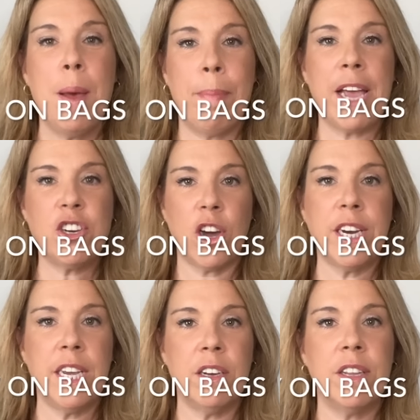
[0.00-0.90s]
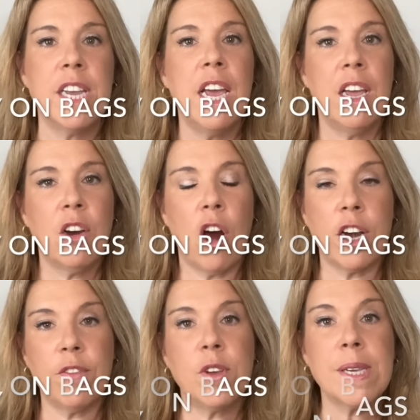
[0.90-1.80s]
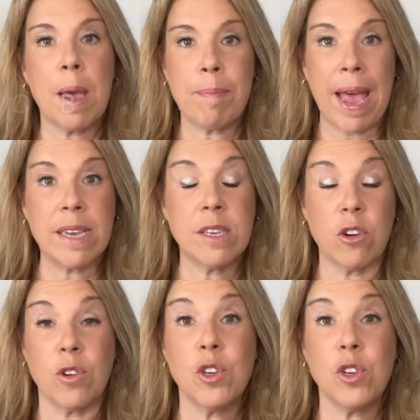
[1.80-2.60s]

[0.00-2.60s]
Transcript: by John Heald, Carnival's ambassador.